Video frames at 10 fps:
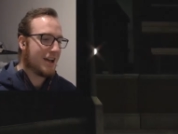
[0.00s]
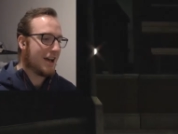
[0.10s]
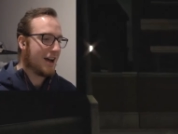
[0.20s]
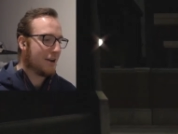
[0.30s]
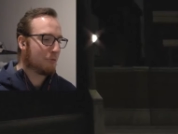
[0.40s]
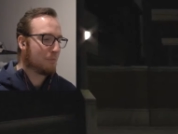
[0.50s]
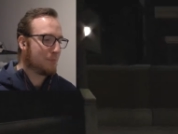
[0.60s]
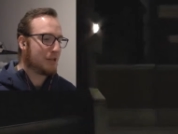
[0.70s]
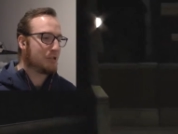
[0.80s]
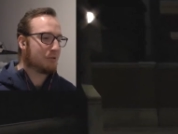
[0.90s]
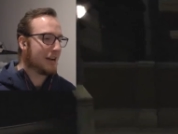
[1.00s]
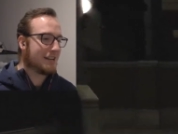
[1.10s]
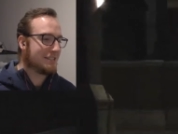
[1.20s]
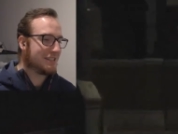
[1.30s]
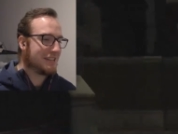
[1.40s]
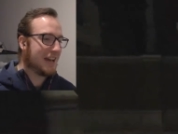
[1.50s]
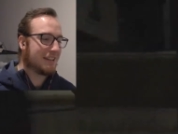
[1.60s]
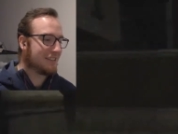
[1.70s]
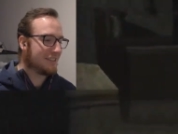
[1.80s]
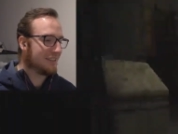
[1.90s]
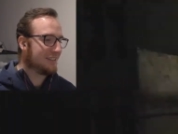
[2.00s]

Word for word: I will beat you guys to death.